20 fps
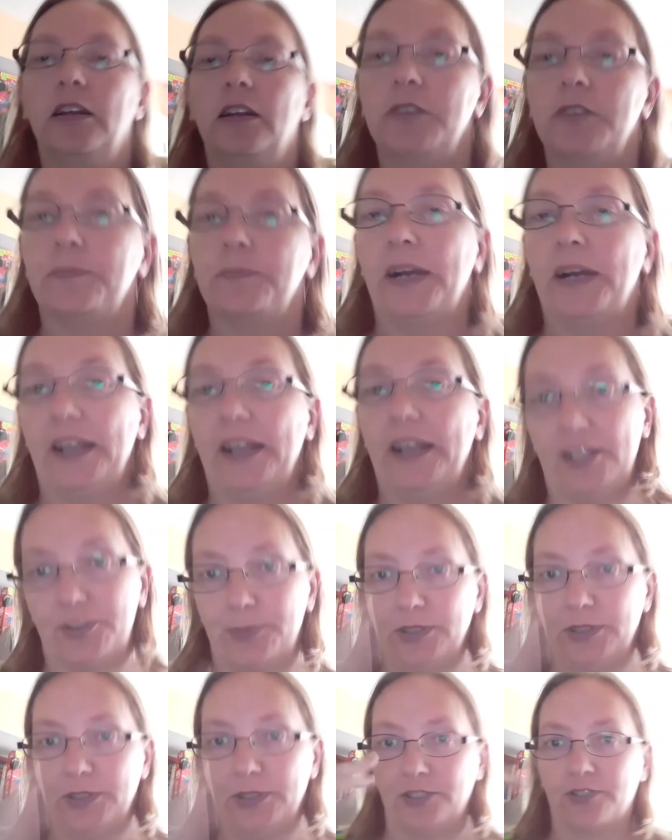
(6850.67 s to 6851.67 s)
my
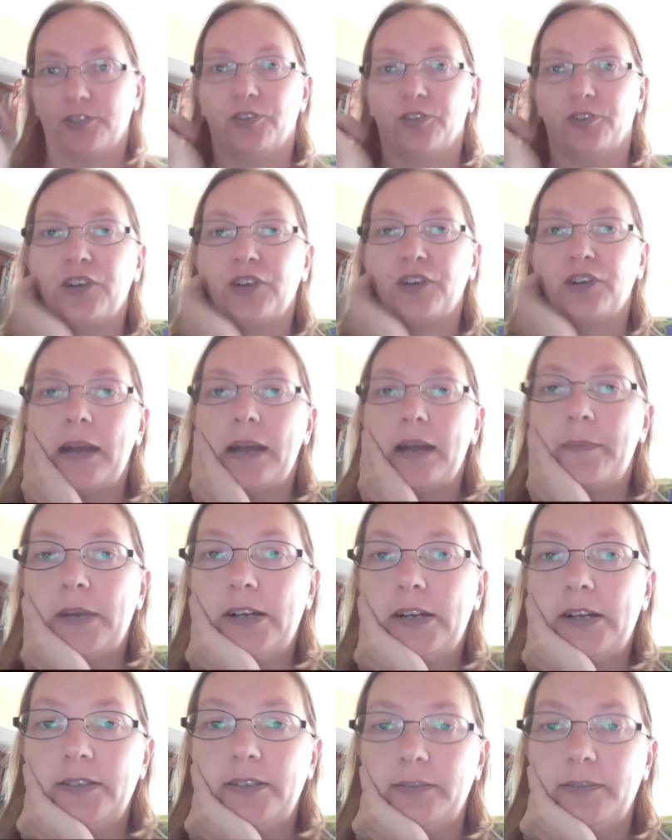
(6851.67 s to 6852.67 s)
husband's
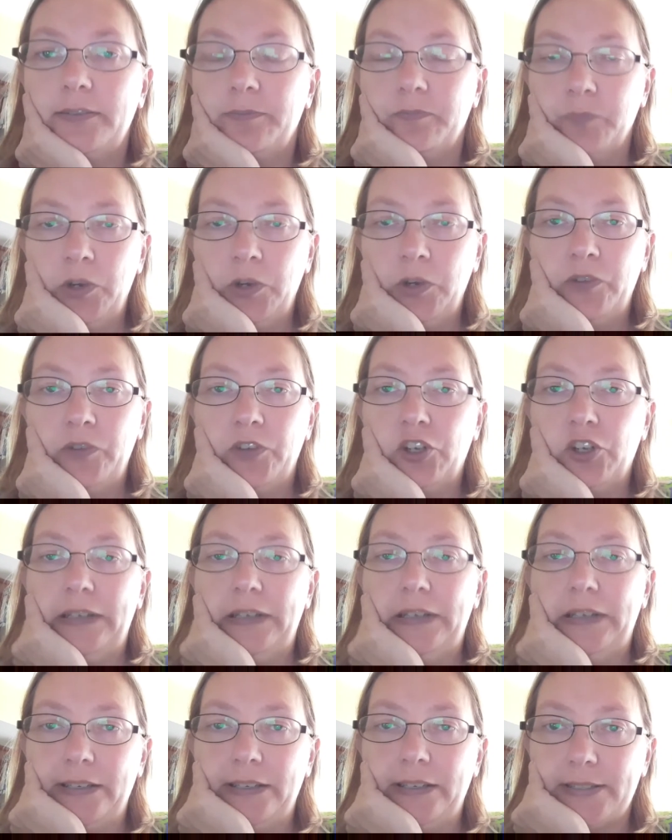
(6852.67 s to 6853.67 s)
grandma and moving her
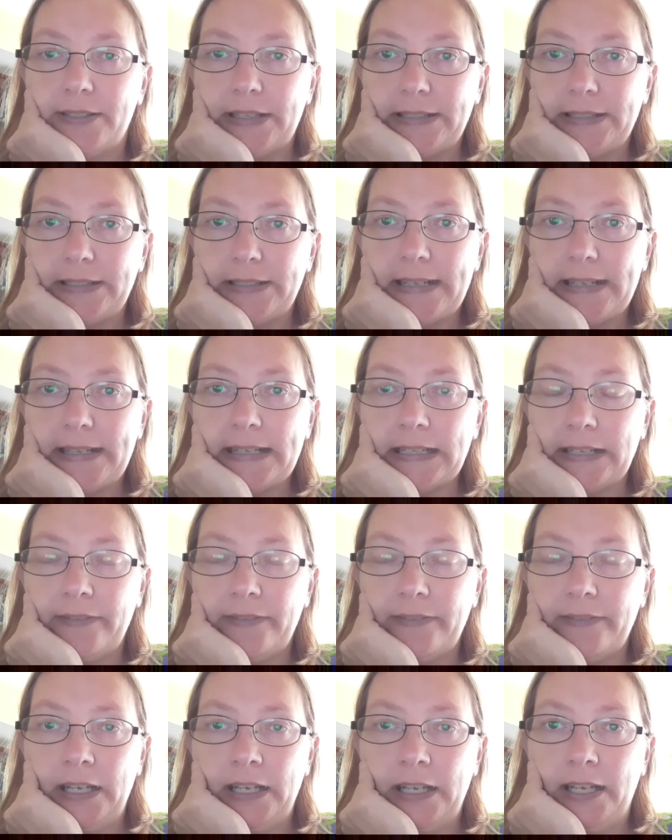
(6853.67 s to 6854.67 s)
into assisted
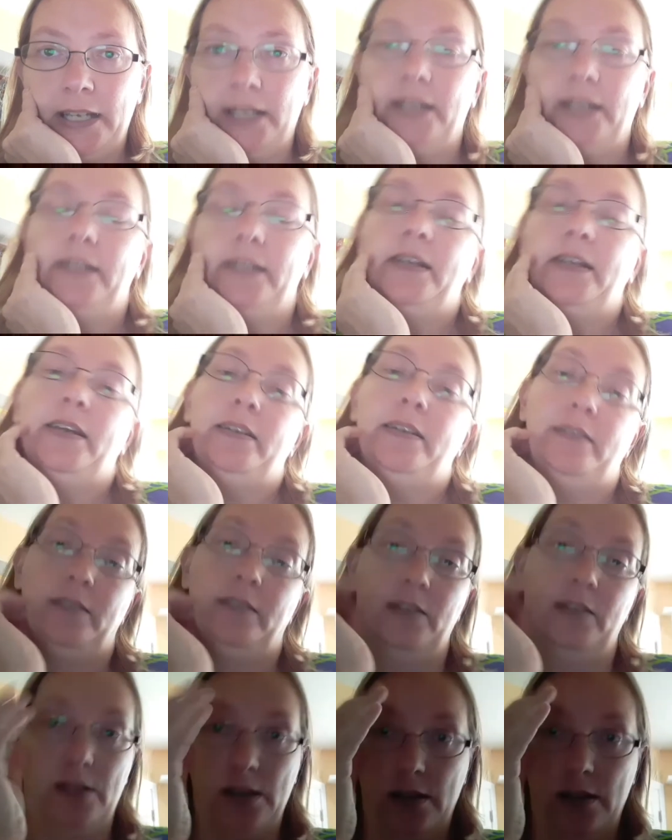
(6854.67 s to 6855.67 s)
living, and then
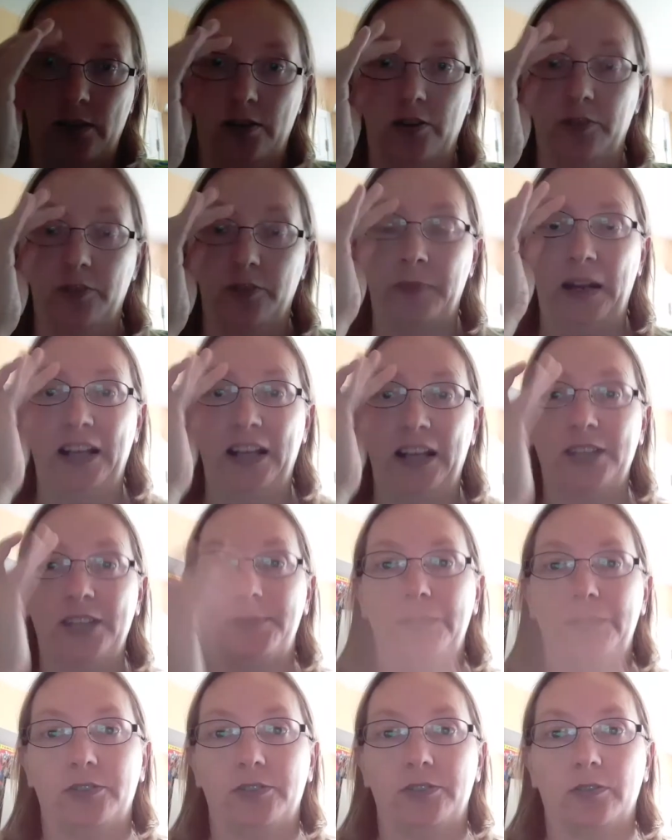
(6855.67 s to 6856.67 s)
my
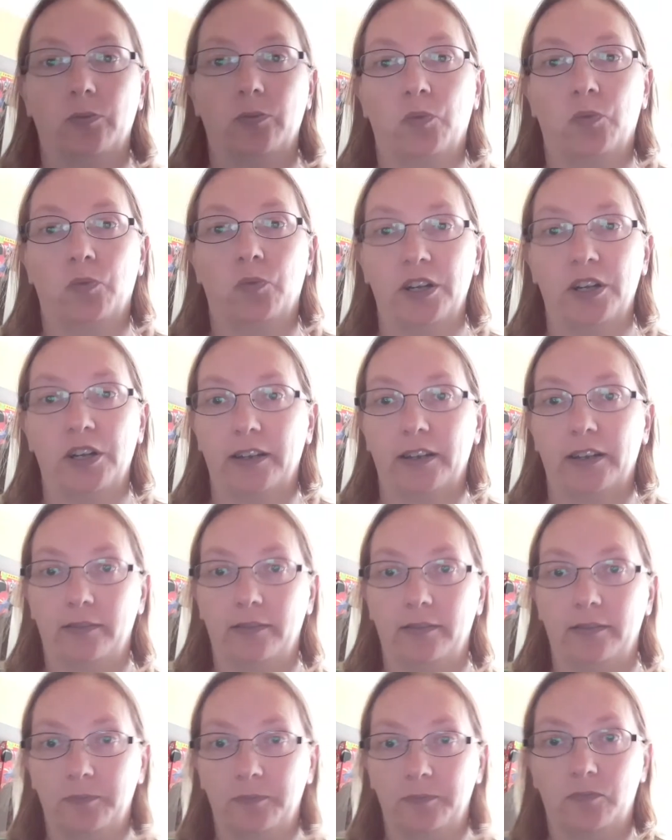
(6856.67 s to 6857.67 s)
husband's working
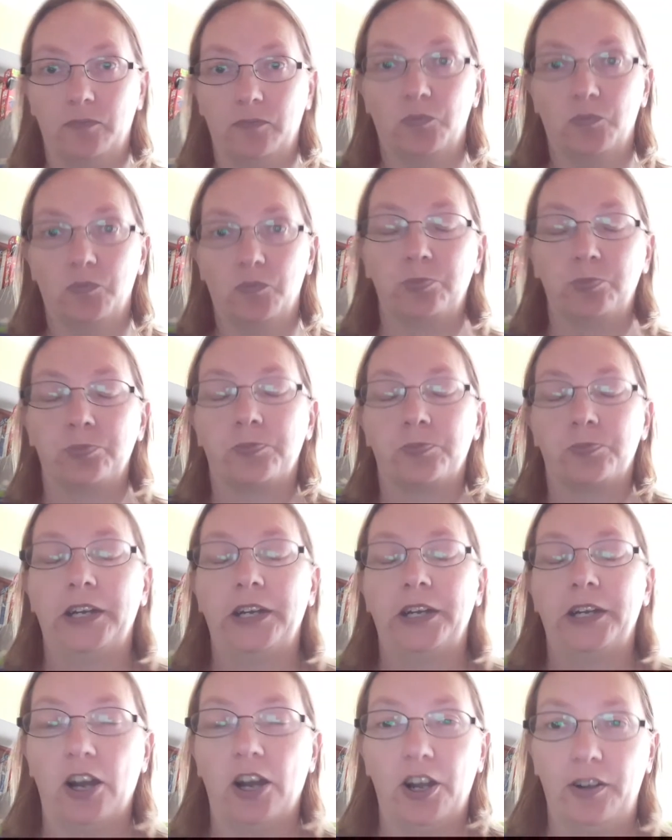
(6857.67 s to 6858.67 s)
pretty
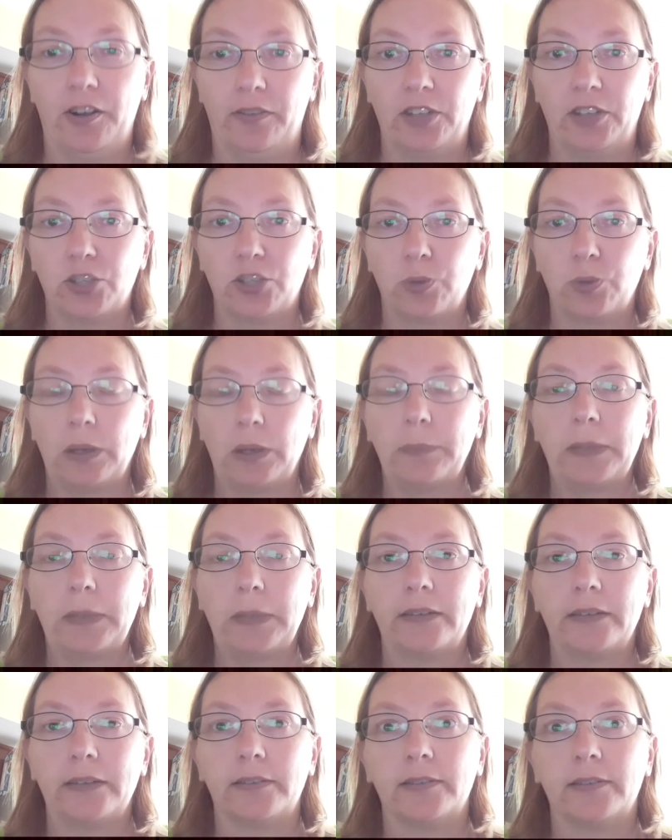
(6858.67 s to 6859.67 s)
hard this week
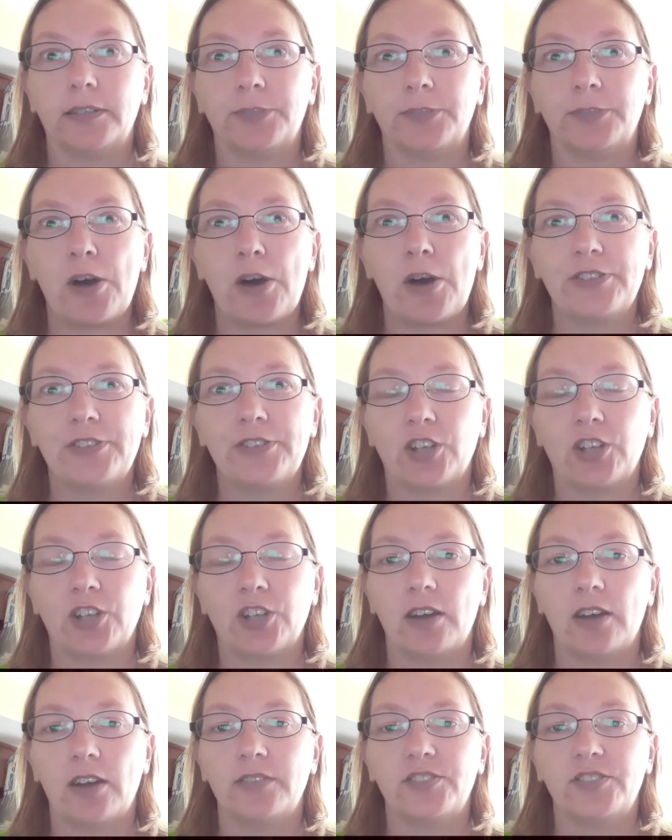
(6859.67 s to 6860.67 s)
because his boss is
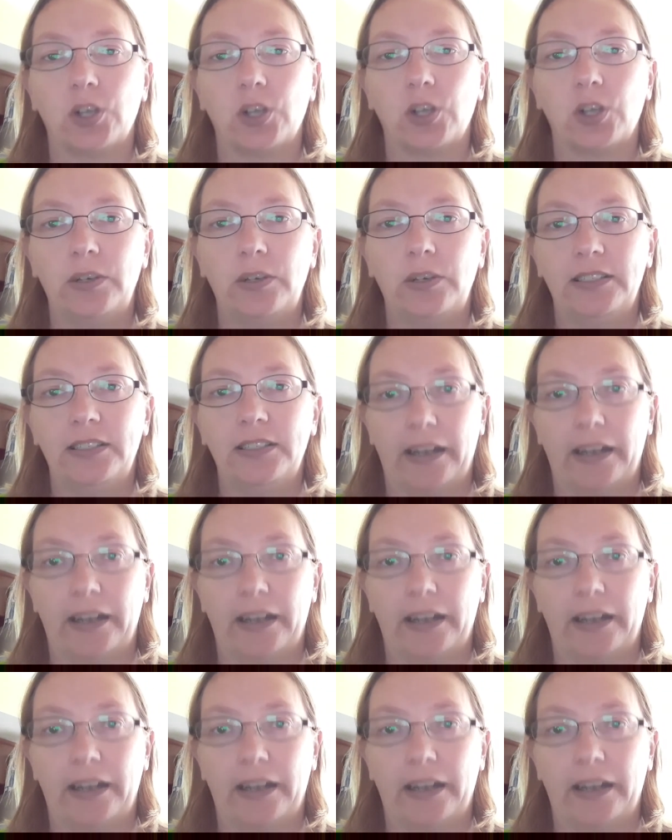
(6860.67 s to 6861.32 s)
gone. So he's